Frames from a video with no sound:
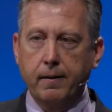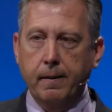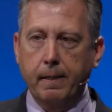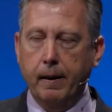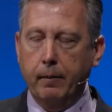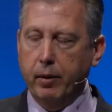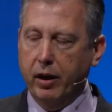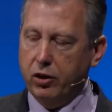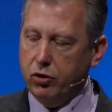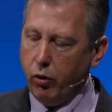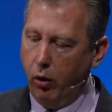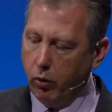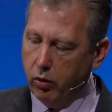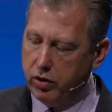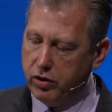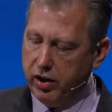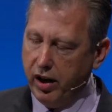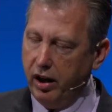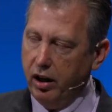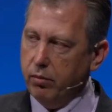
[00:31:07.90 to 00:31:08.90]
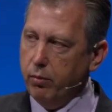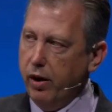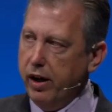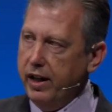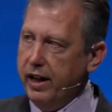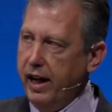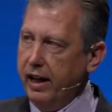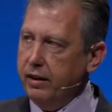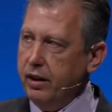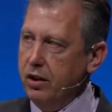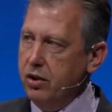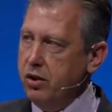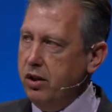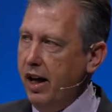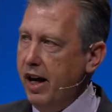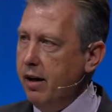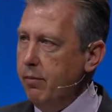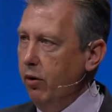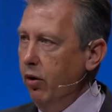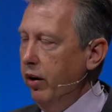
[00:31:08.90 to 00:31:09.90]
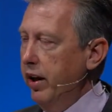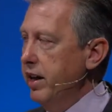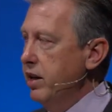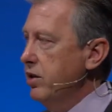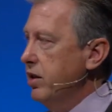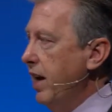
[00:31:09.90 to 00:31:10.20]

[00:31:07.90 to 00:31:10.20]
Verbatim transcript: Because what we're celebrating at this table is